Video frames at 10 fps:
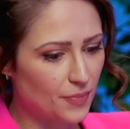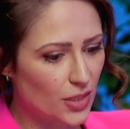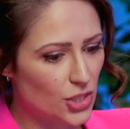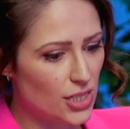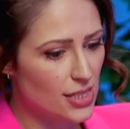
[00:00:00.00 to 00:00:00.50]

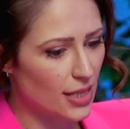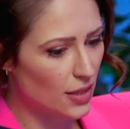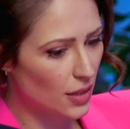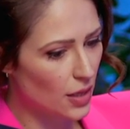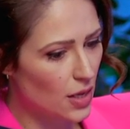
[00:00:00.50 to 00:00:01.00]
She said
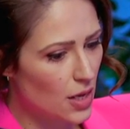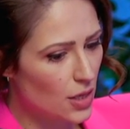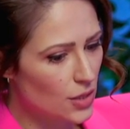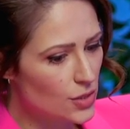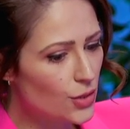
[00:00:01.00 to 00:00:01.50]
that
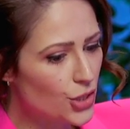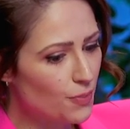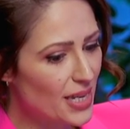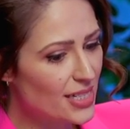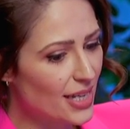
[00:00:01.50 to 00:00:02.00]
social
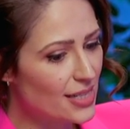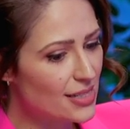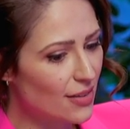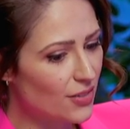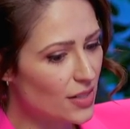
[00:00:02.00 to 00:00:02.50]
media has
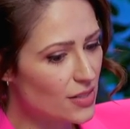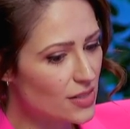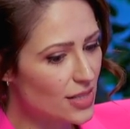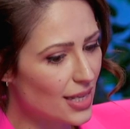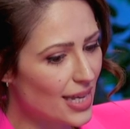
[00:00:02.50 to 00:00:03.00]
given us
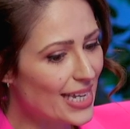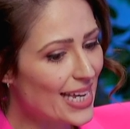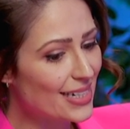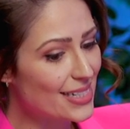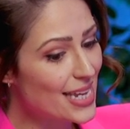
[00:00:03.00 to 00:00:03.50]
the
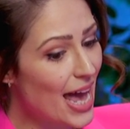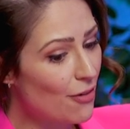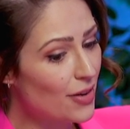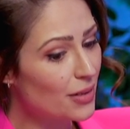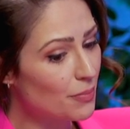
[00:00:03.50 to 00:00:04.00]

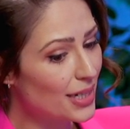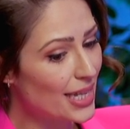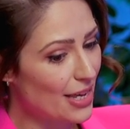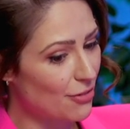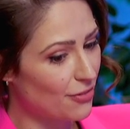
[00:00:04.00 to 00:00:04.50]
egalitarian
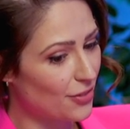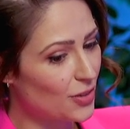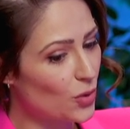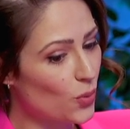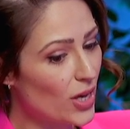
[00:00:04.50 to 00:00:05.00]
belief
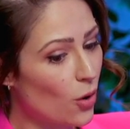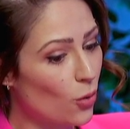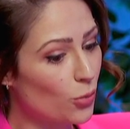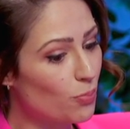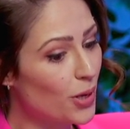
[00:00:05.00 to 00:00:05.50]
that we are
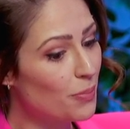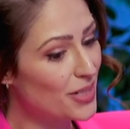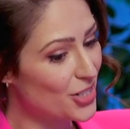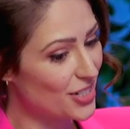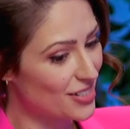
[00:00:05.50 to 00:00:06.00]
all
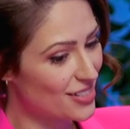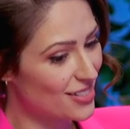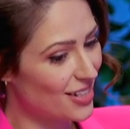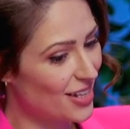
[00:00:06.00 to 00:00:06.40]
publishers,